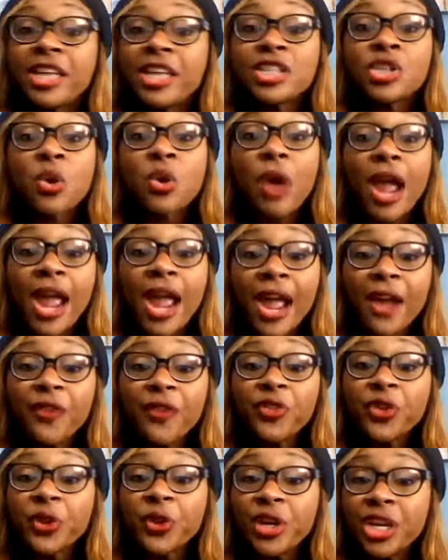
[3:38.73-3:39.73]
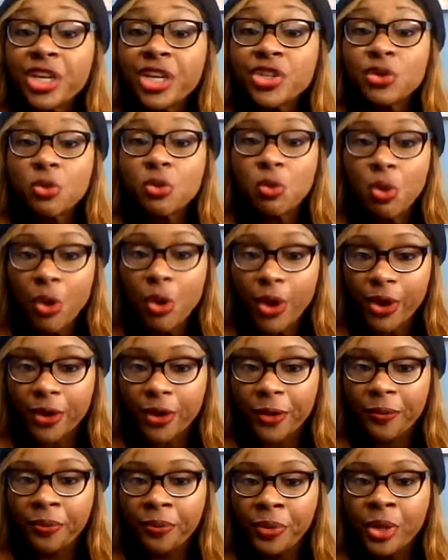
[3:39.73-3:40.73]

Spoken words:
So after each quarter,